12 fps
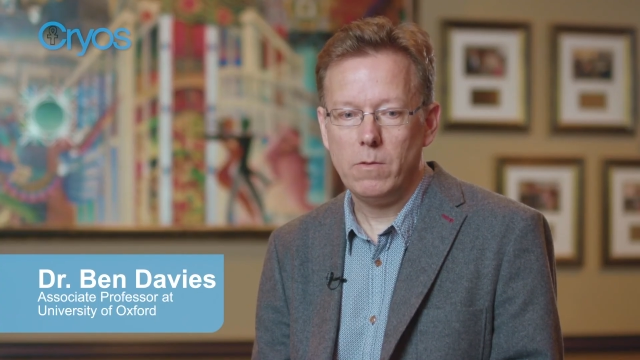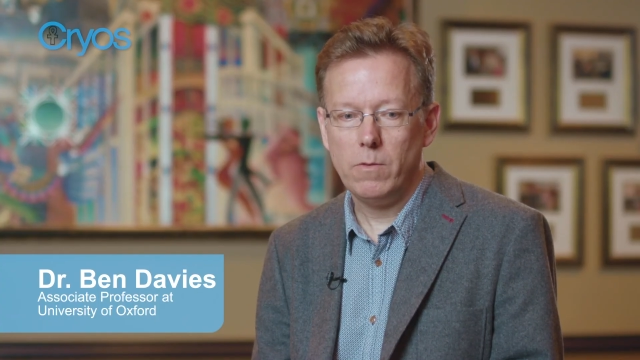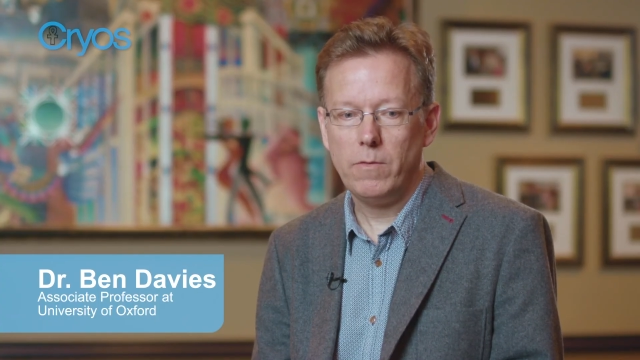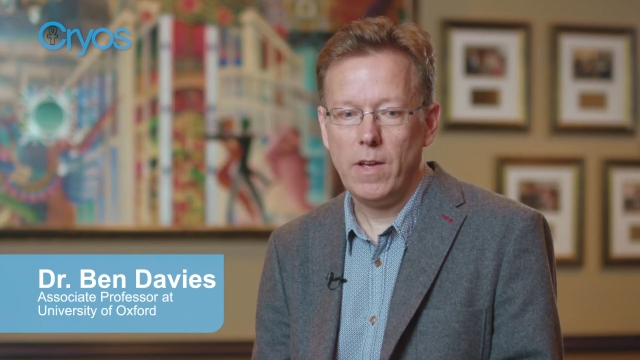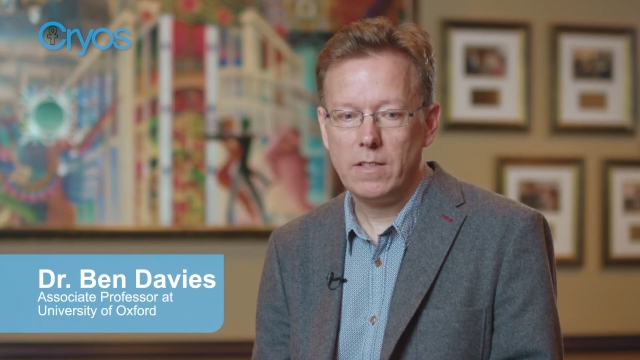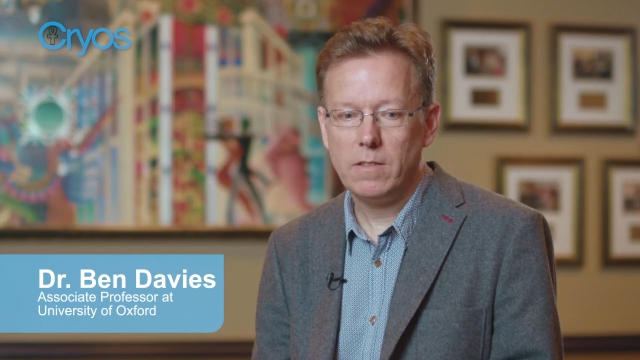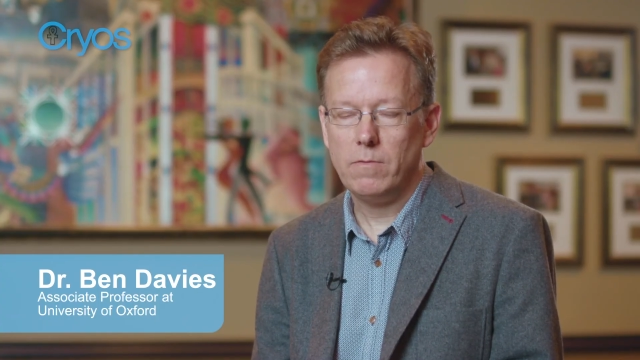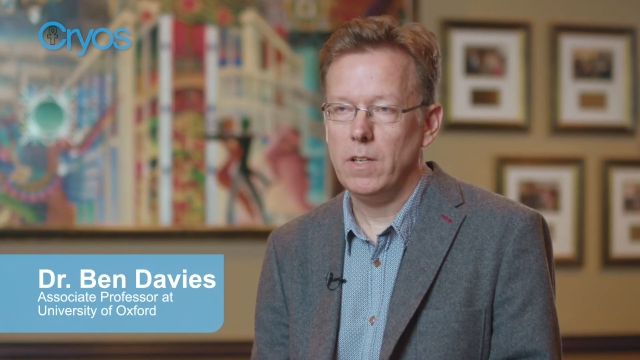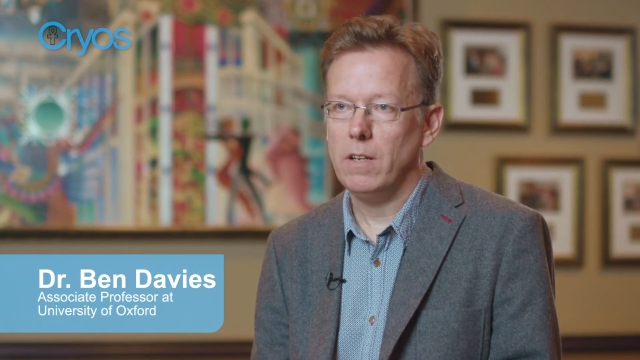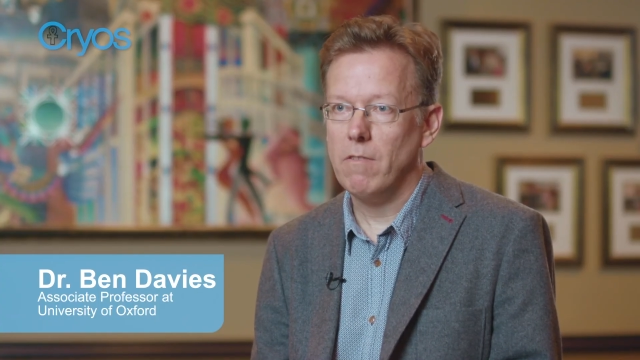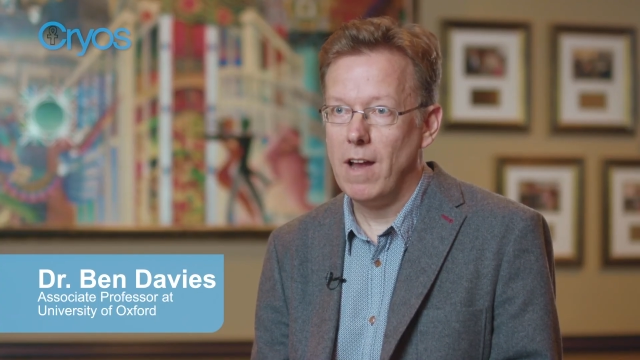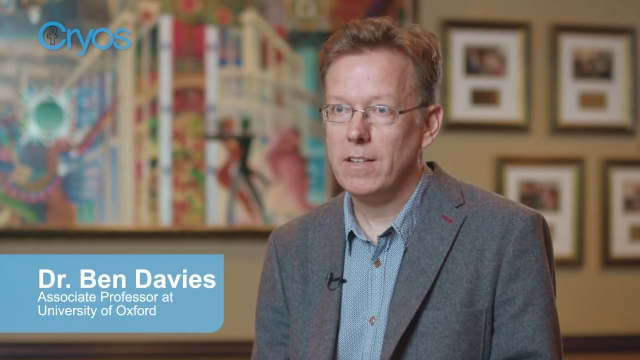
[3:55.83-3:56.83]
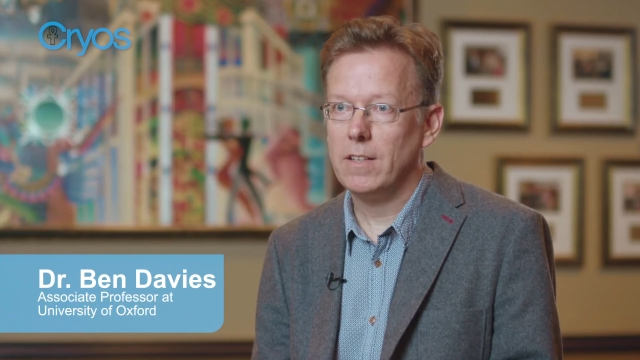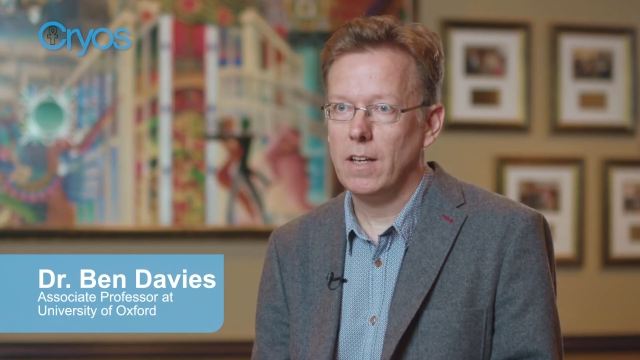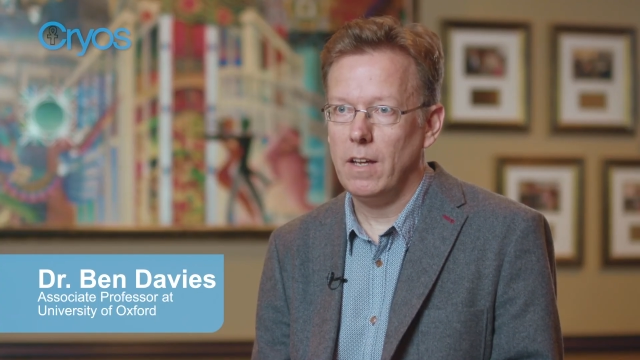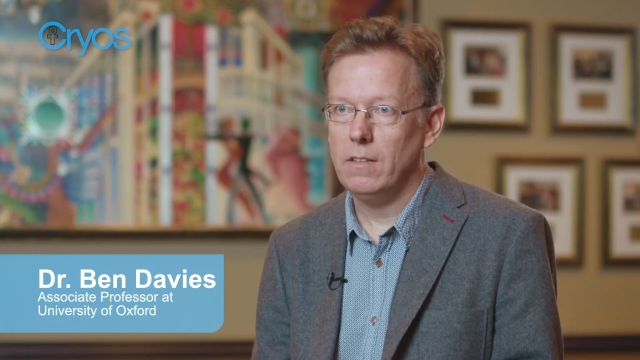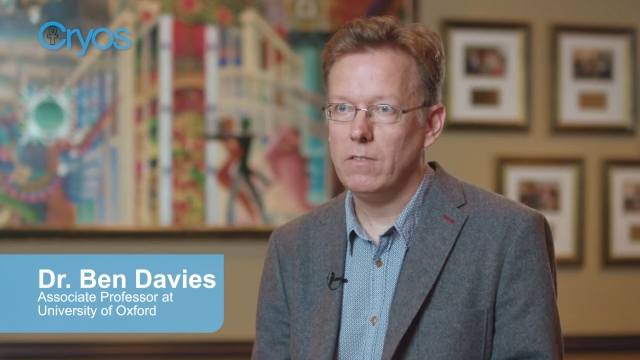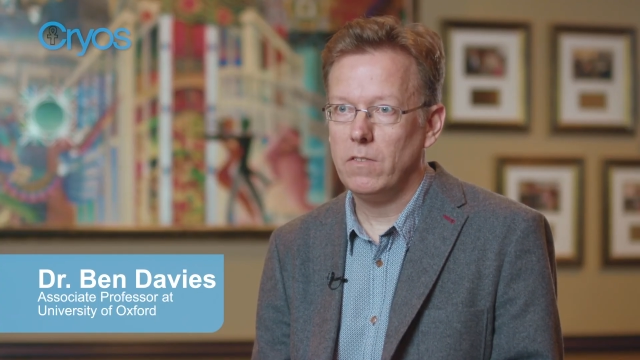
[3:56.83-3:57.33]
to effectively
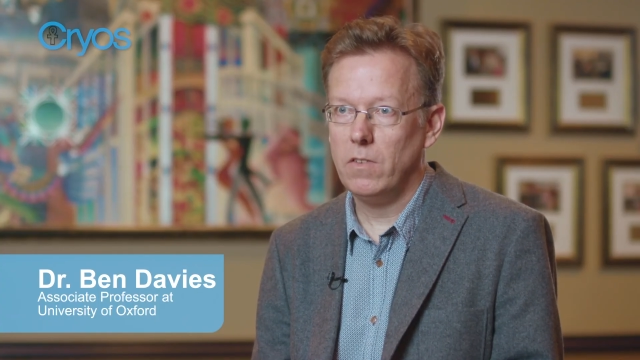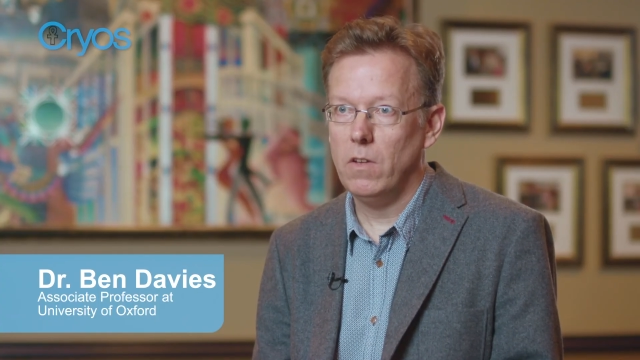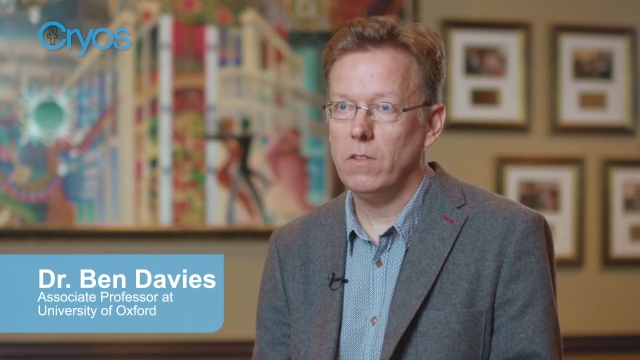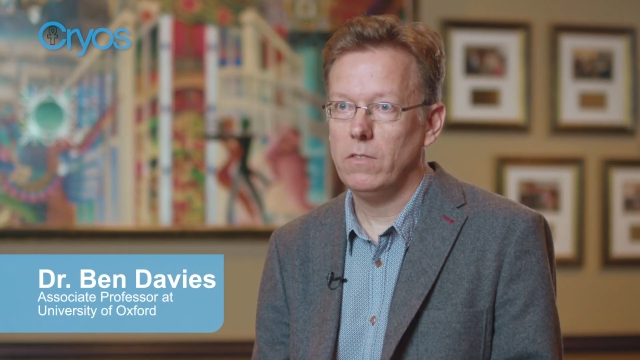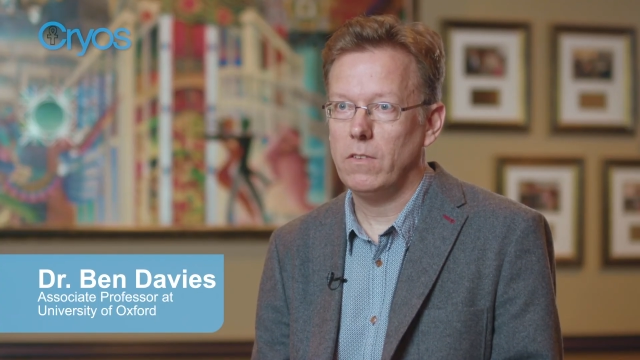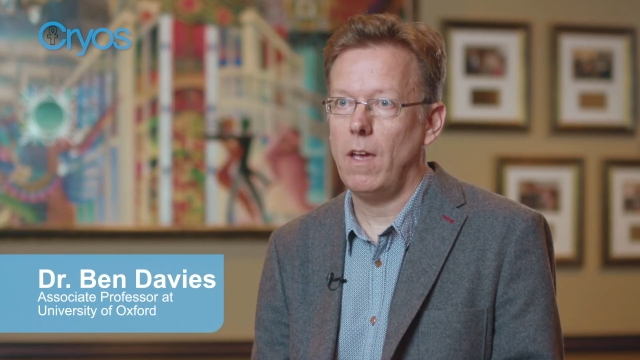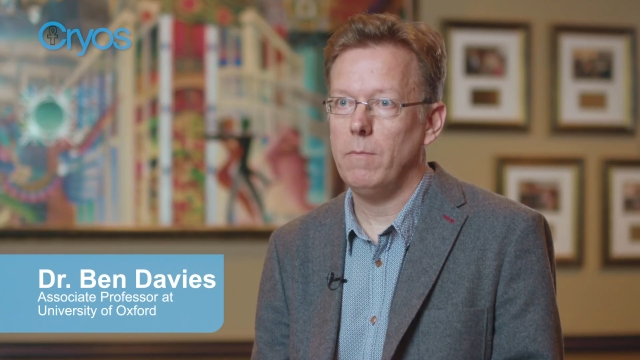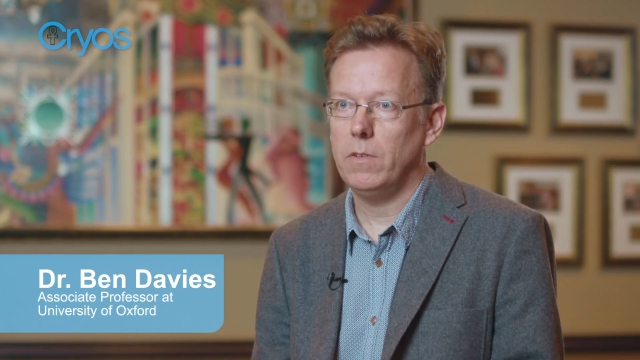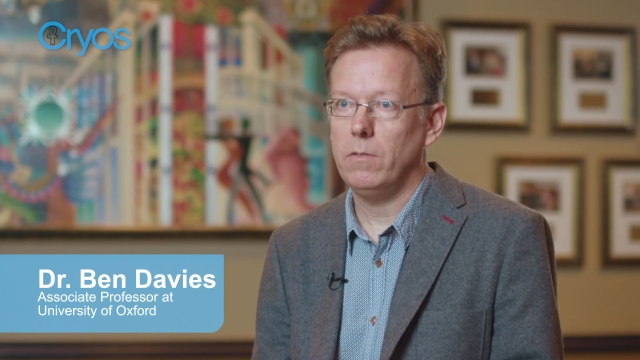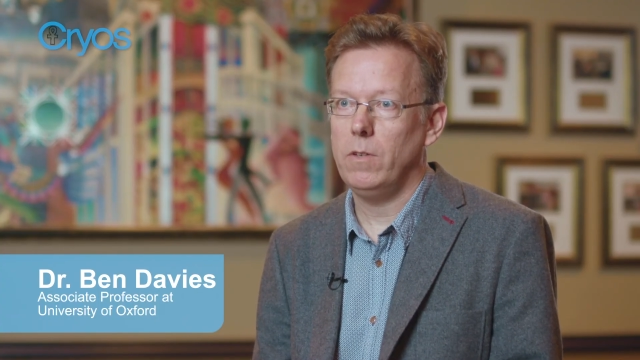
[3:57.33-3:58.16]
eradicate certain types of